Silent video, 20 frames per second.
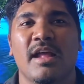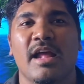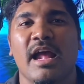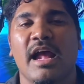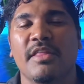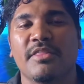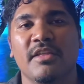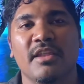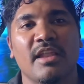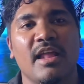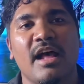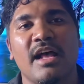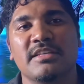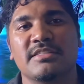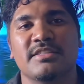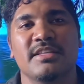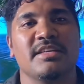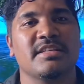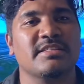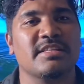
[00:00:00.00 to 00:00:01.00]
And the
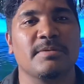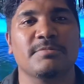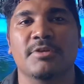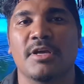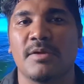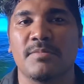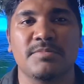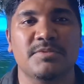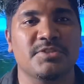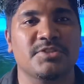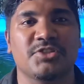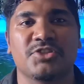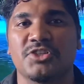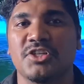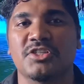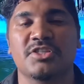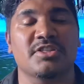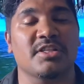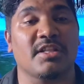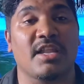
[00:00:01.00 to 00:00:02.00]
last thing, sometimes
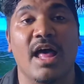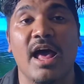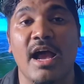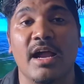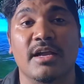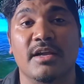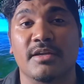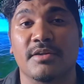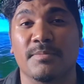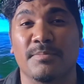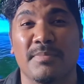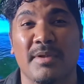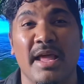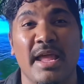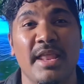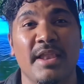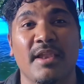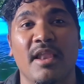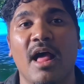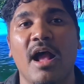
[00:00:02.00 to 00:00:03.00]
just luck,
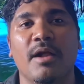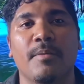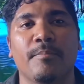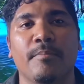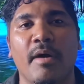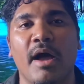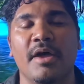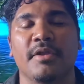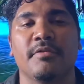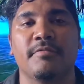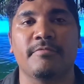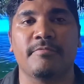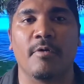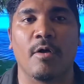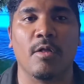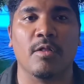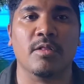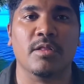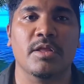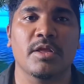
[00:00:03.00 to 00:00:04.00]
plain luck by
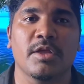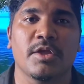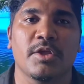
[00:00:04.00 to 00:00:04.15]
default.